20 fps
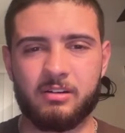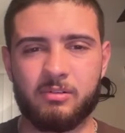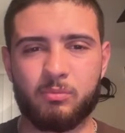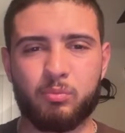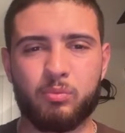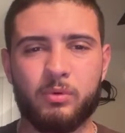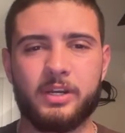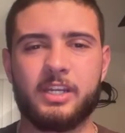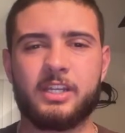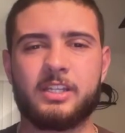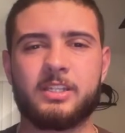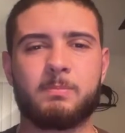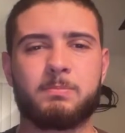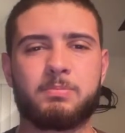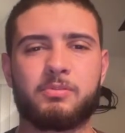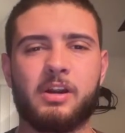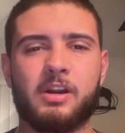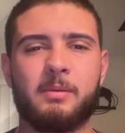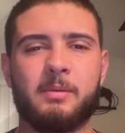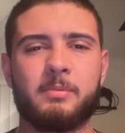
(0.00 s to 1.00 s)
winning the
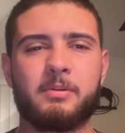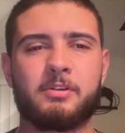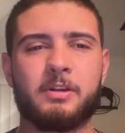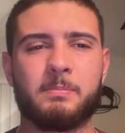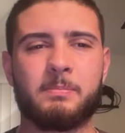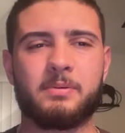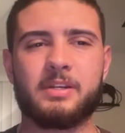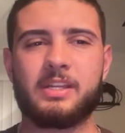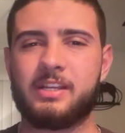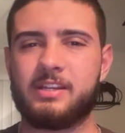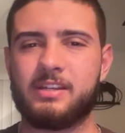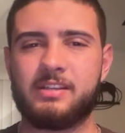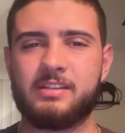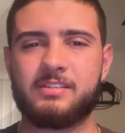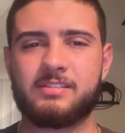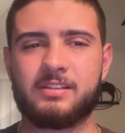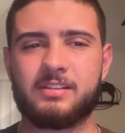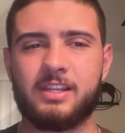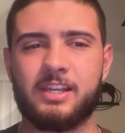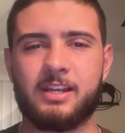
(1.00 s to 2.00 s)
primary pretty
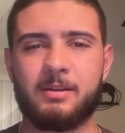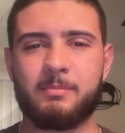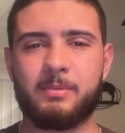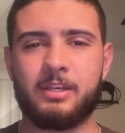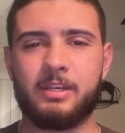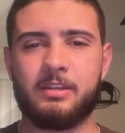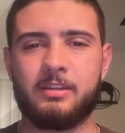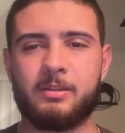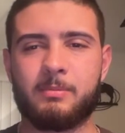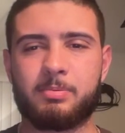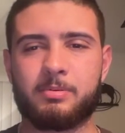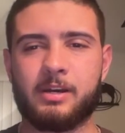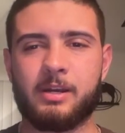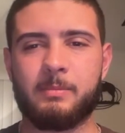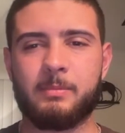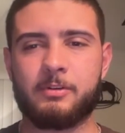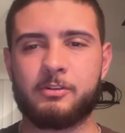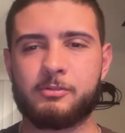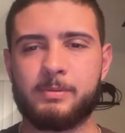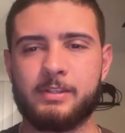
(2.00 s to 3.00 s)
easily. I mean, the
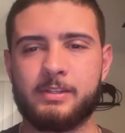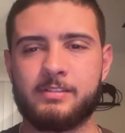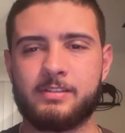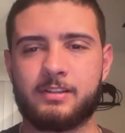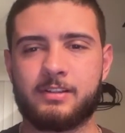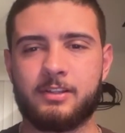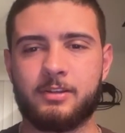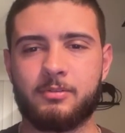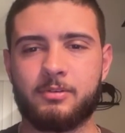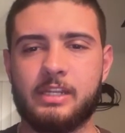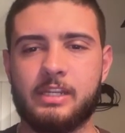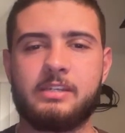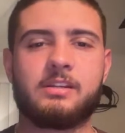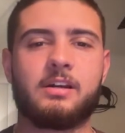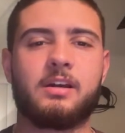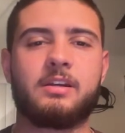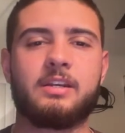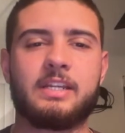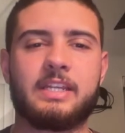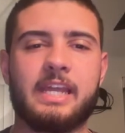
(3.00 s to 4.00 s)
primary is basically already
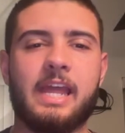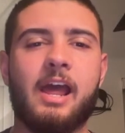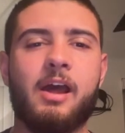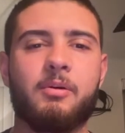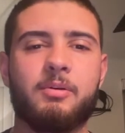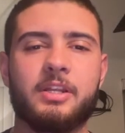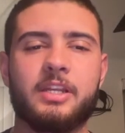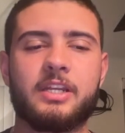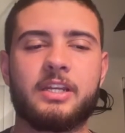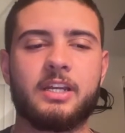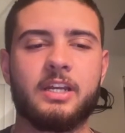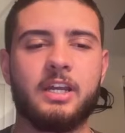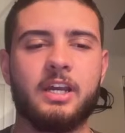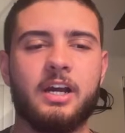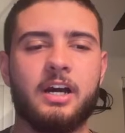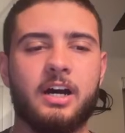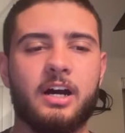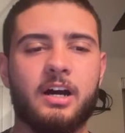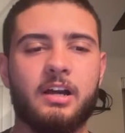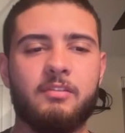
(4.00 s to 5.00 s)
done counting
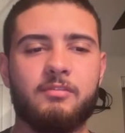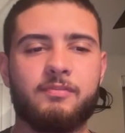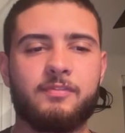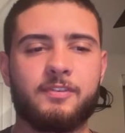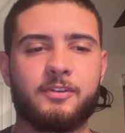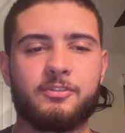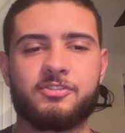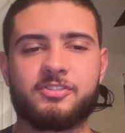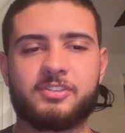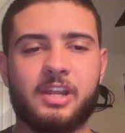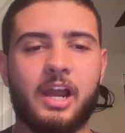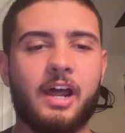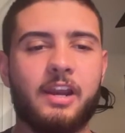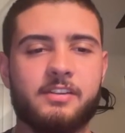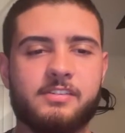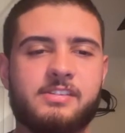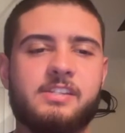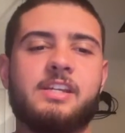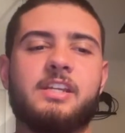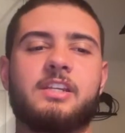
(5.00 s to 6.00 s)
on. Phil Scott
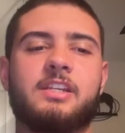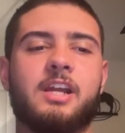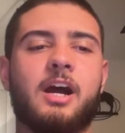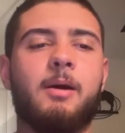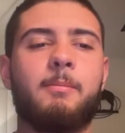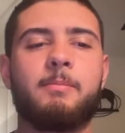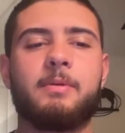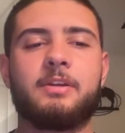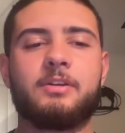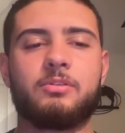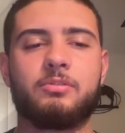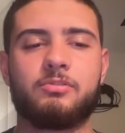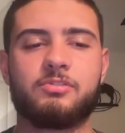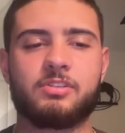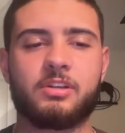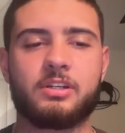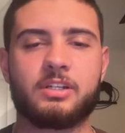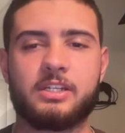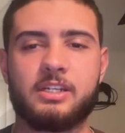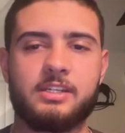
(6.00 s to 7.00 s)
is the incumbent who's
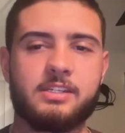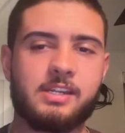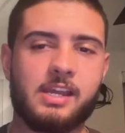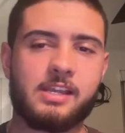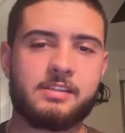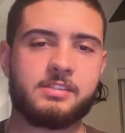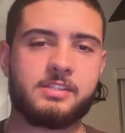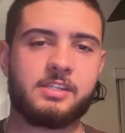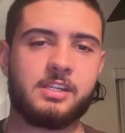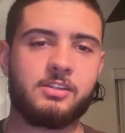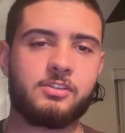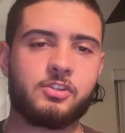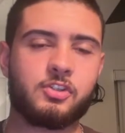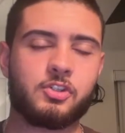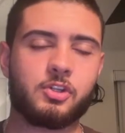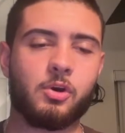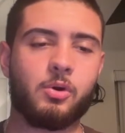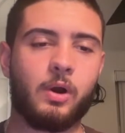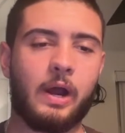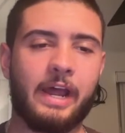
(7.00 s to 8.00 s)
uncontested,
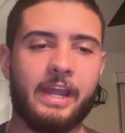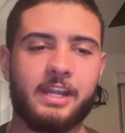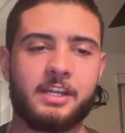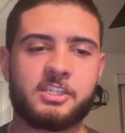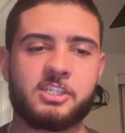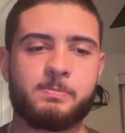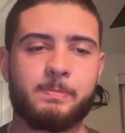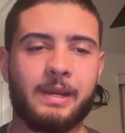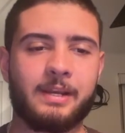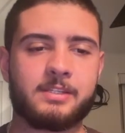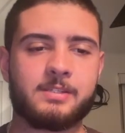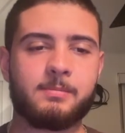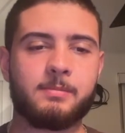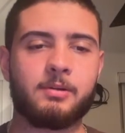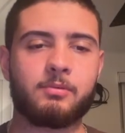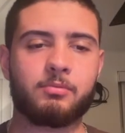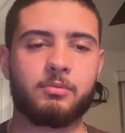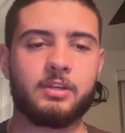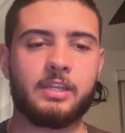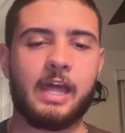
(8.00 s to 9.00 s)
so I expect him
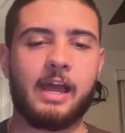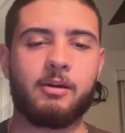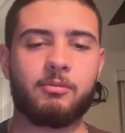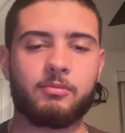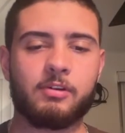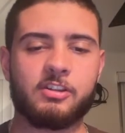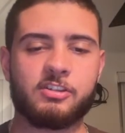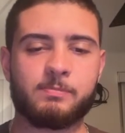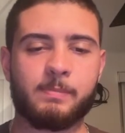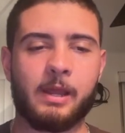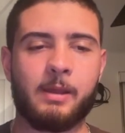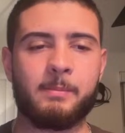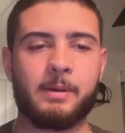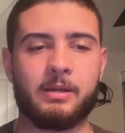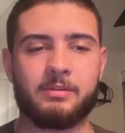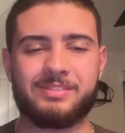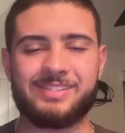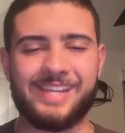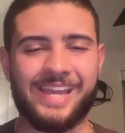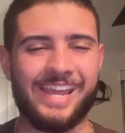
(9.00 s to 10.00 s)
to win that race by
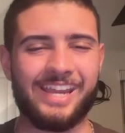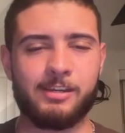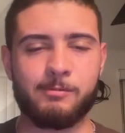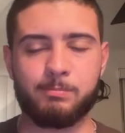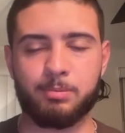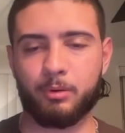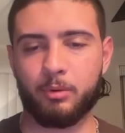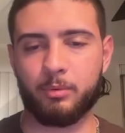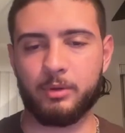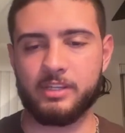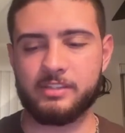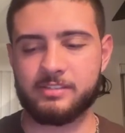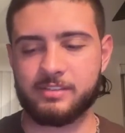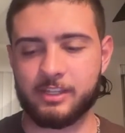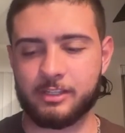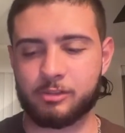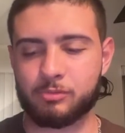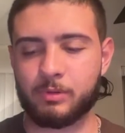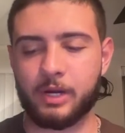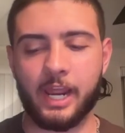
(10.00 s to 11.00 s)
about 10 points.
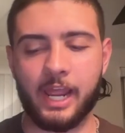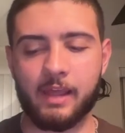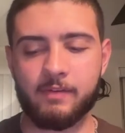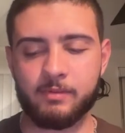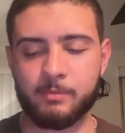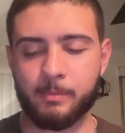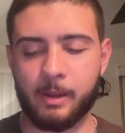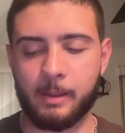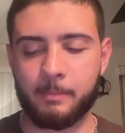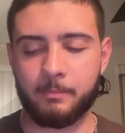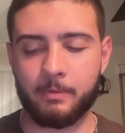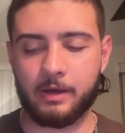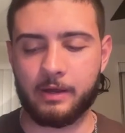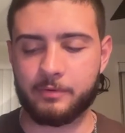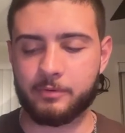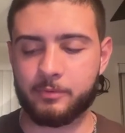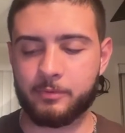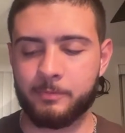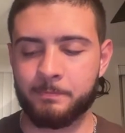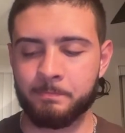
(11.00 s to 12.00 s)
That's what I have in my
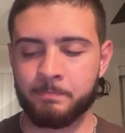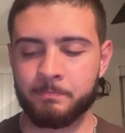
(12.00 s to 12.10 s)
model